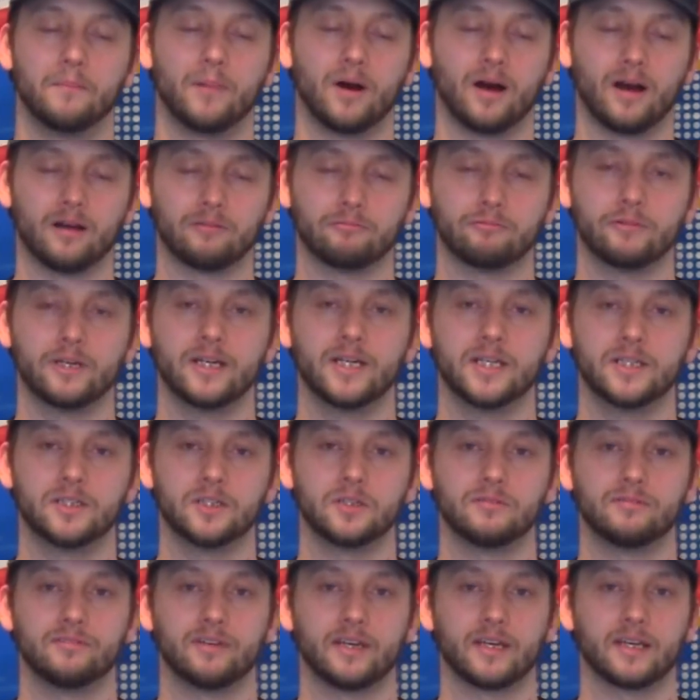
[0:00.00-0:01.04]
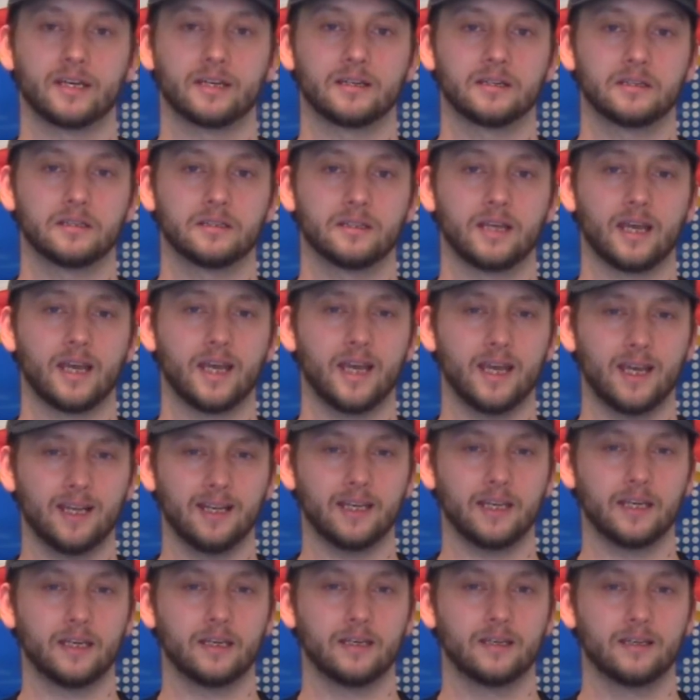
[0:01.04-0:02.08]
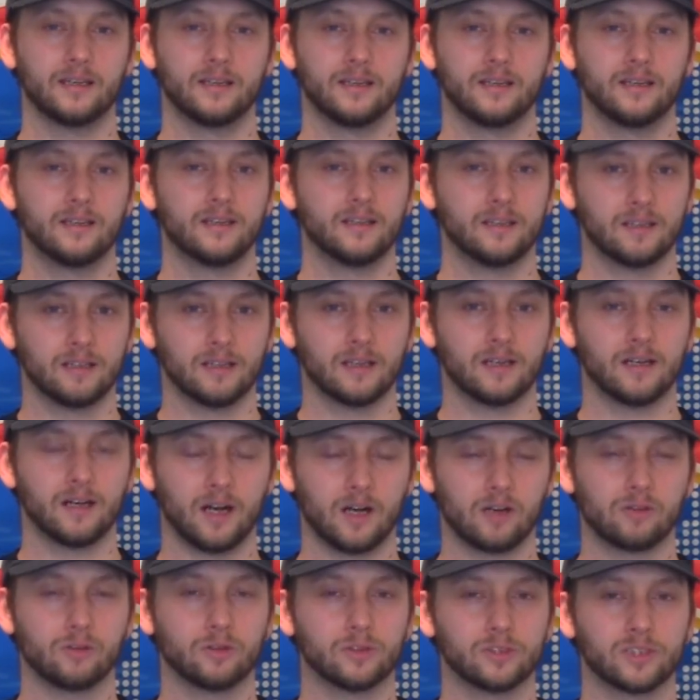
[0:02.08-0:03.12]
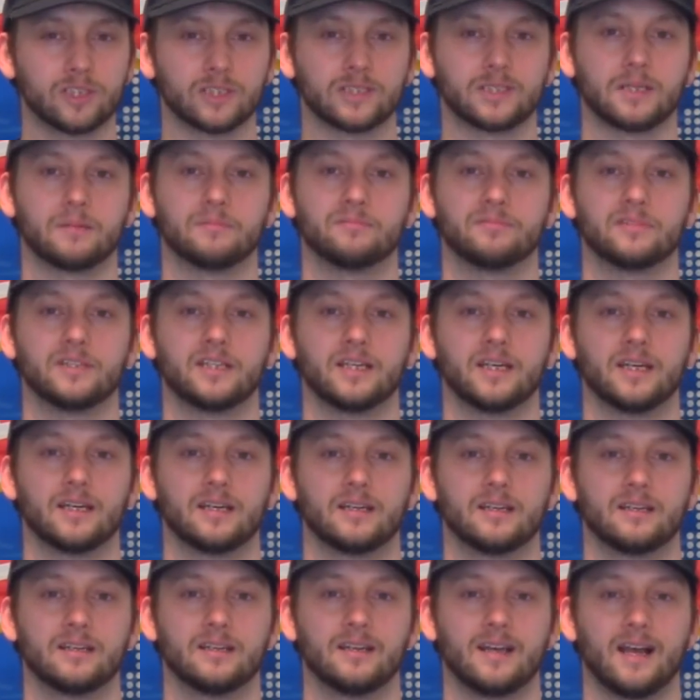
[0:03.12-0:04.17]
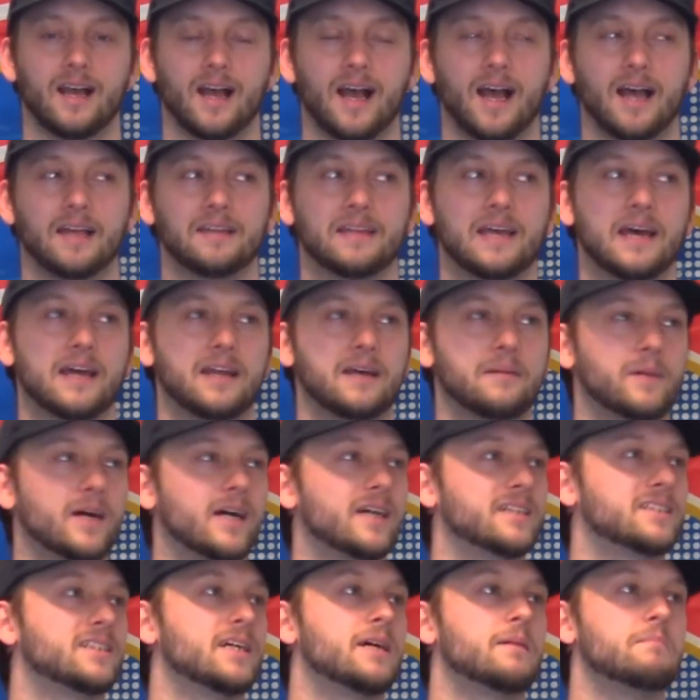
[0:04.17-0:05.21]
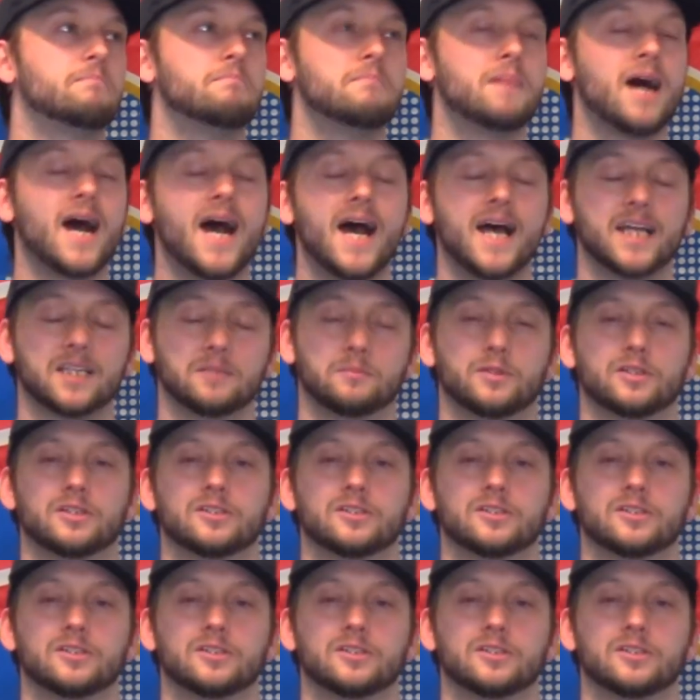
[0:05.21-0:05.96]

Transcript: But I really do think that Italy are onto something here. Now that might sound mad